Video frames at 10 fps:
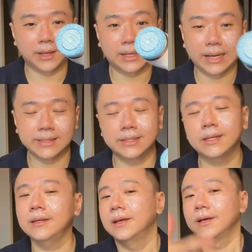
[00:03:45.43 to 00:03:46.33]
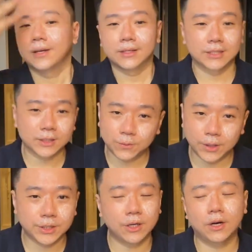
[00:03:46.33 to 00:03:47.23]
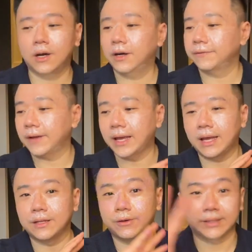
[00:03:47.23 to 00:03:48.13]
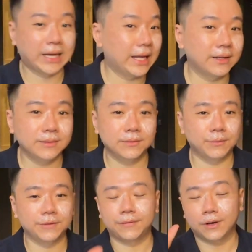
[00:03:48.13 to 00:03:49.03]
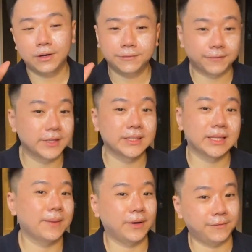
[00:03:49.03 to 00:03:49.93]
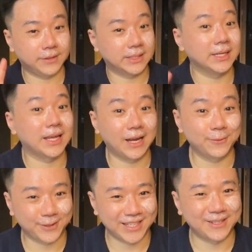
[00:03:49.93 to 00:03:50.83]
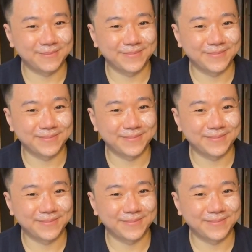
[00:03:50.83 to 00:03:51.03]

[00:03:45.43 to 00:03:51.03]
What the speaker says: cleansing, just wash off, and you're done with your first step of your skincare routine.